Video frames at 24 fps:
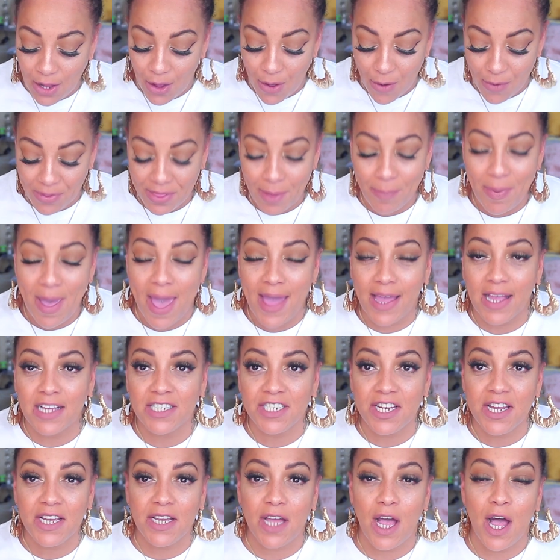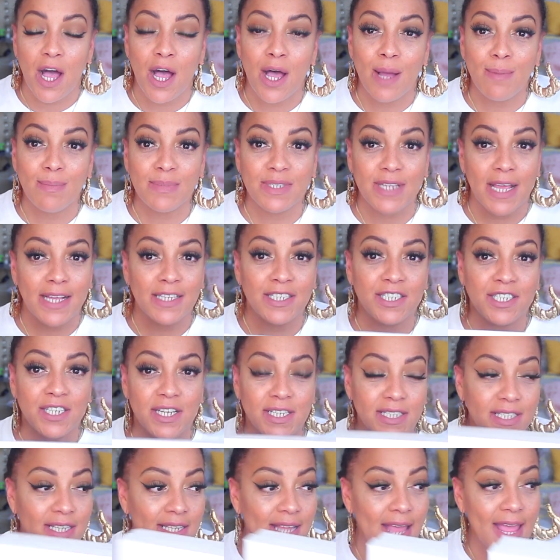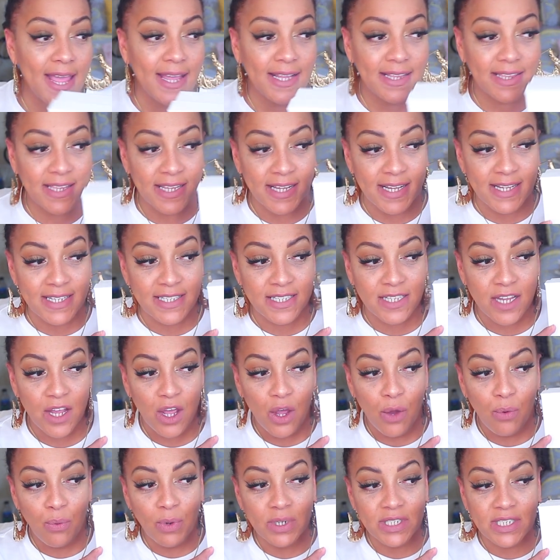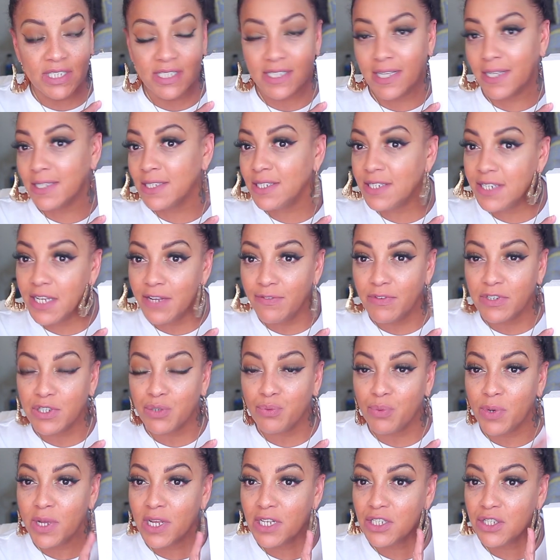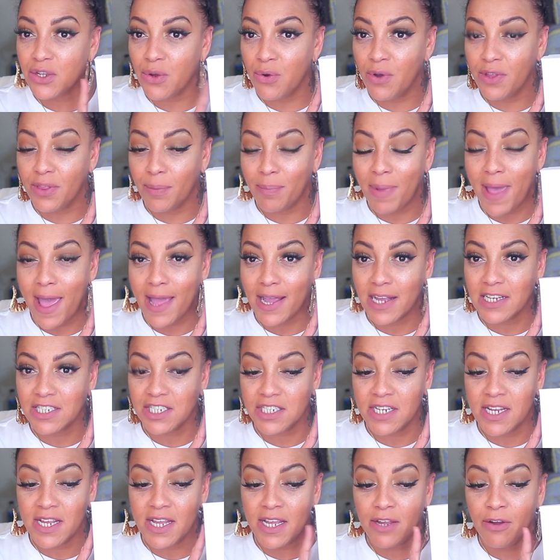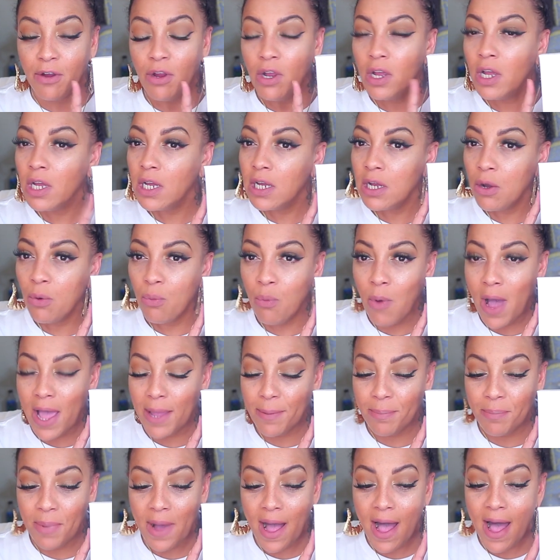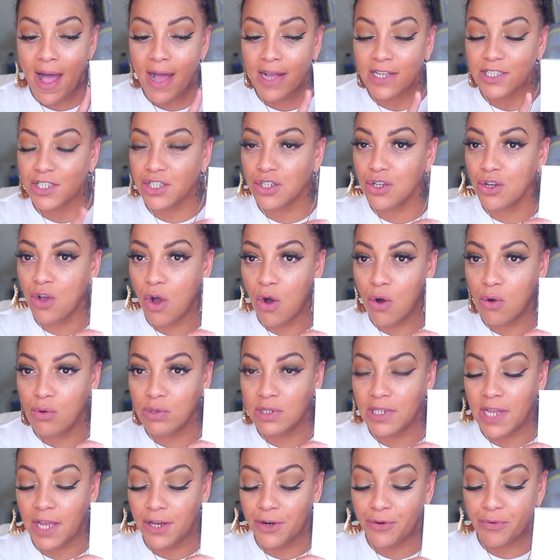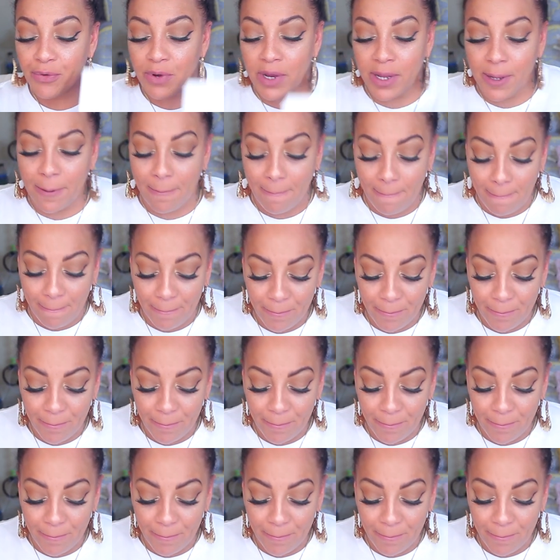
So the packaging comes just like this, which it says Divas Wigs on the packaging white box, gold lettering.